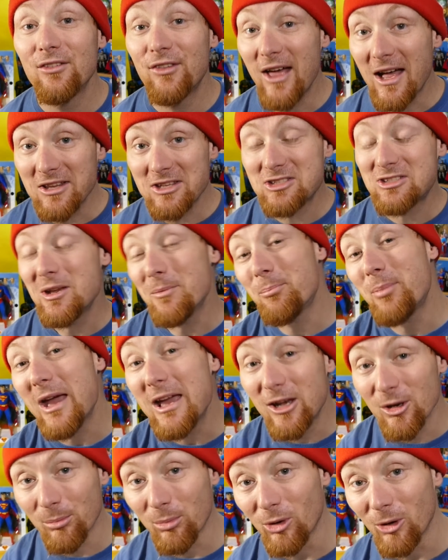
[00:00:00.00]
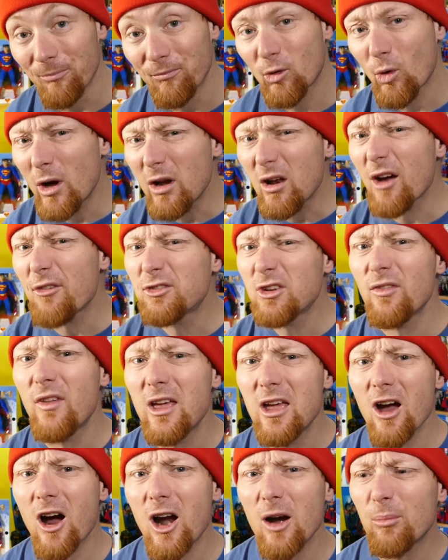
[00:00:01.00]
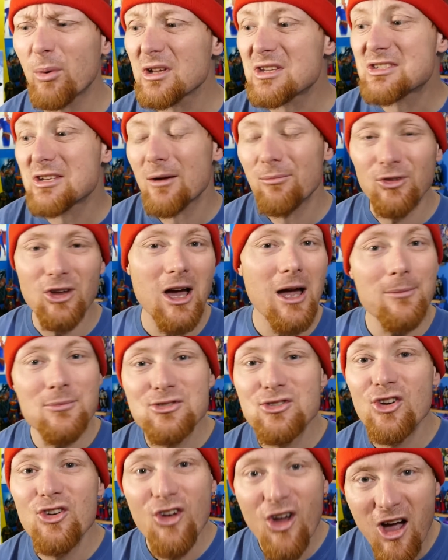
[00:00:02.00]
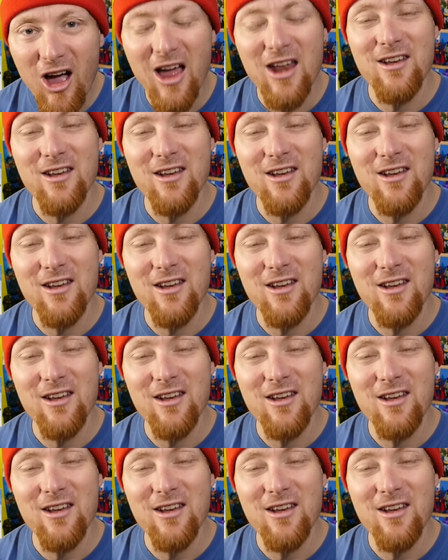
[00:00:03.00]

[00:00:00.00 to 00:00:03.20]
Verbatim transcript: That's debatable. Quite often they are, but sometimes they're not.